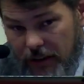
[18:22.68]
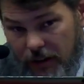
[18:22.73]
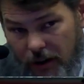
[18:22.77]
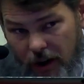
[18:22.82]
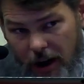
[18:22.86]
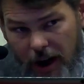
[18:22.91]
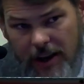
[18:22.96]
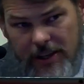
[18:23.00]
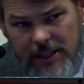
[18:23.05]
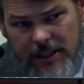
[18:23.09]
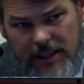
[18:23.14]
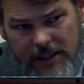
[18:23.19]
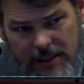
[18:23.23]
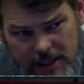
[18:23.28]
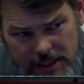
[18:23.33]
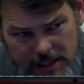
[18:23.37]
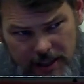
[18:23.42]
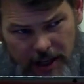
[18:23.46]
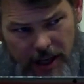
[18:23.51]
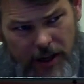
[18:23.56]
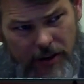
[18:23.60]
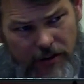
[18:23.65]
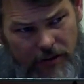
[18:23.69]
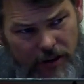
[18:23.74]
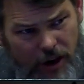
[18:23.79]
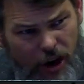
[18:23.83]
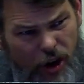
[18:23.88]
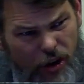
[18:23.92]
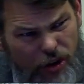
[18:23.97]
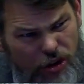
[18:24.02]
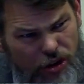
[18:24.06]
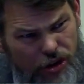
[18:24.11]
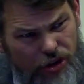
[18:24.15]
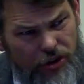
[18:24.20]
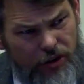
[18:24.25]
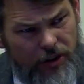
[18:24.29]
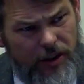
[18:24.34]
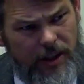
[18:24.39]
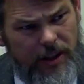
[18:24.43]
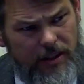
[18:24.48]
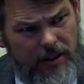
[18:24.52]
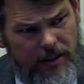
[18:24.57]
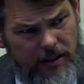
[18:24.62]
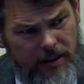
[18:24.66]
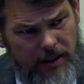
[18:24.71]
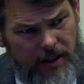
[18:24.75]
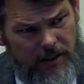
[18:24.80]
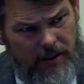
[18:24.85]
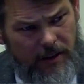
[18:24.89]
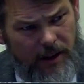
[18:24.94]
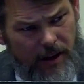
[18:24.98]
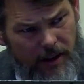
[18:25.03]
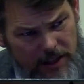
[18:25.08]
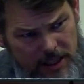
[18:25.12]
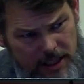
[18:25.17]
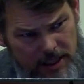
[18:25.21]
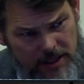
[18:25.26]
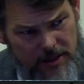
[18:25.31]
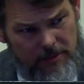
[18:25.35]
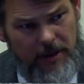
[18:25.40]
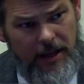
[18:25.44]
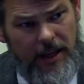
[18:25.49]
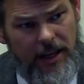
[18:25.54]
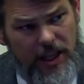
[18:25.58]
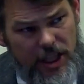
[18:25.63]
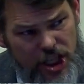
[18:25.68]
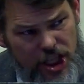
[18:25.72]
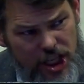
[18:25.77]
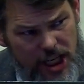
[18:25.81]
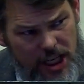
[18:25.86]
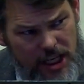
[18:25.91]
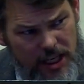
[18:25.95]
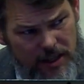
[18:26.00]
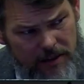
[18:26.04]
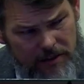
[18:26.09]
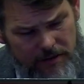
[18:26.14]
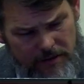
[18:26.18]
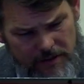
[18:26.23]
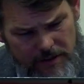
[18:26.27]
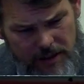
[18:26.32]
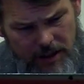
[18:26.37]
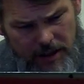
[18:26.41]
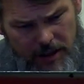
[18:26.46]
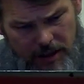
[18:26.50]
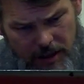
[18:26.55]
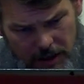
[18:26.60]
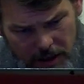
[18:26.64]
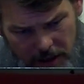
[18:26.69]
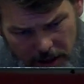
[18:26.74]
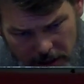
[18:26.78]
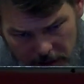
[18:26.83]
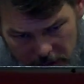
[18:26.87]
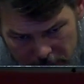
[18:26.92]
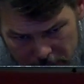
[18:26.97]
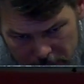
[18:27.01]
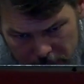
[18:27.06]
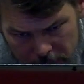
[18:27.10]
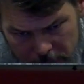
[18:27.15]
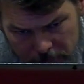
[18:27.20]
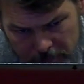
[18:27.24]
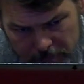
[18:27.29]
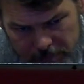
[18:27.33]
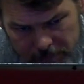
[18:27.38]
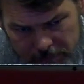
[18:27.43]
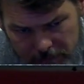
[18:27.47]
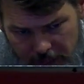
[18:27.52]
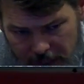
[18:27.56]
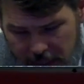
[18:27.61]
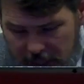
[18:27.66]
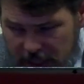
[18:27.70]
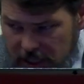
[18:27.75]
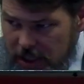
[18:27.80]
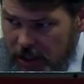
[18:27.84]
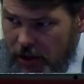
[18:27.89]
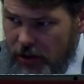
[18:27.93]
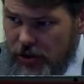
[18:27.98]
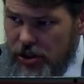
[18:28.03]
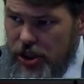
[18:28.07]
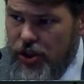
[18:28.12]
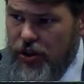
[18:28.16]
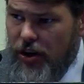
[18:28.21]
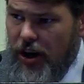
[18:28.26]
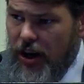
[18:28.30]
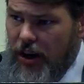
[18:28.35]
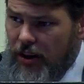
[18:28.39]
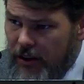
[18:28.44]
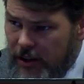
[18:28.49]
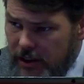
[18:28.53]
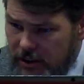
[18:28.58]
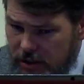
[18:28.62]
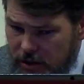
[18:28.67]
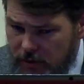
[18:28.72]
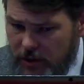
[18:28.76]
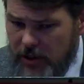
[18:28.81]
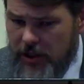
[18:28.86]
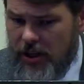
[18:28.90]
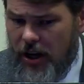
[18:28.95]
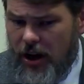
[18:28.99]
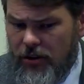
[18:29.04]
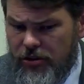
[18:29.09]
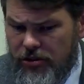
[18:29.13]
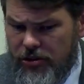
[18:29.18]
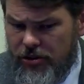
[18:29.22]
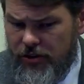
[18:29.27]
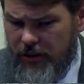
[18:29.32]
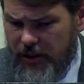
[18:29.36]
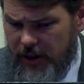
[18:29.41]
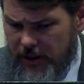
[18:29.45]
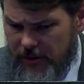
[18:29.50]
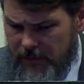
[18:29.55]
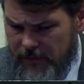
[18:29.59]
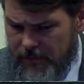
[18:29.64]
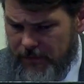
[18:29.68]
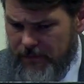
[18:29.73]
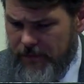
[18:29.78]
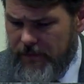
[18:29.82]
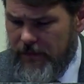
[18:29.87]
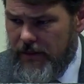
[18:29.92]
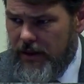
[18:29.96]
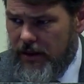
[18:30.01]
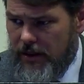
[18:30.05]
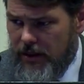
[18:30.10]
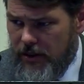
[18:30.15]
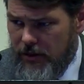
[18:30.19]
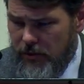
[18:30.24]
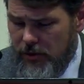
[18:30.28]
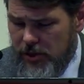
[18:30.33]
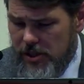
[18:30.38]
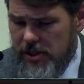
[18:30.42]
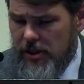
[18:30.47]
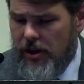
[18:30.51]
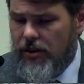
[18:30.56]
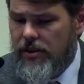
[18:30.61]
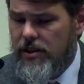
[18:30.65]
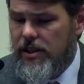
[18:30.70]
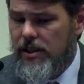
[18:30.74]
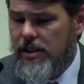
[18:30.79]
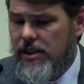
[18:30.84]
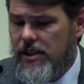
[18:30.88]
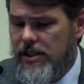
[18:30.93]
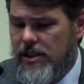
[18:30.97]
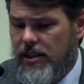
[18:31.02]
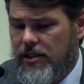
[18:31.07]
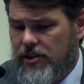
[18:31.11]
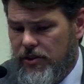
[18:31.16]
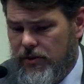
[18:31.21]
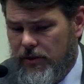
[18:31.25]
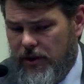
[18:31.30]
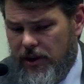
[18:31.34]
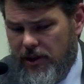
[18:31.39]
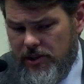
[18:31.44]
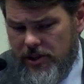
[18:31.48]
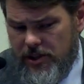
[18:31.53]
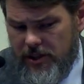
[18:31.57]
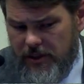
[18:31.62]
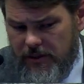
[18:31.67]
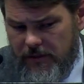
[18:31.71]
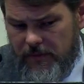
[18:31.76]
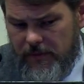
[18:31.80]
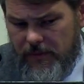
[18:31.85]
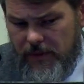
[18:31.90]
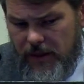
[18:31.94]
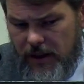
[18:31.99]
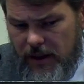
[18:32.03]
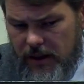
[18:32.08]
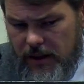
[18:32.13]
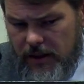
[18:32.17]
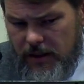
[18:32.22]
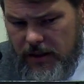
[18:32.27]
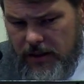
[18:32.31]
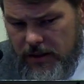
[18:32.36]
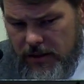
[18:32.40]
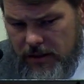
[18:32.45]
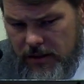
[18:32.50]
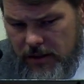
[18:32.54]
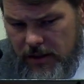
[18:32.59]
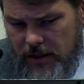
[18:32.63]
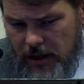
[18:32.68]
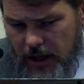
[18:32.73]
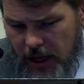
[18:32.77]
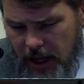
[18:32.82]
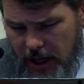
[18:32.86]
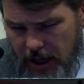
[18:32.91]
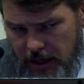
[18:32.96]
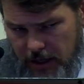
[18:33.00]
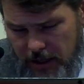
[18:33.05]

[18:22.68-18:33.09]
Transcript: lost this kind of culture that Catholicism had achieved, it's still struggling to enculturate in the resulting situation. And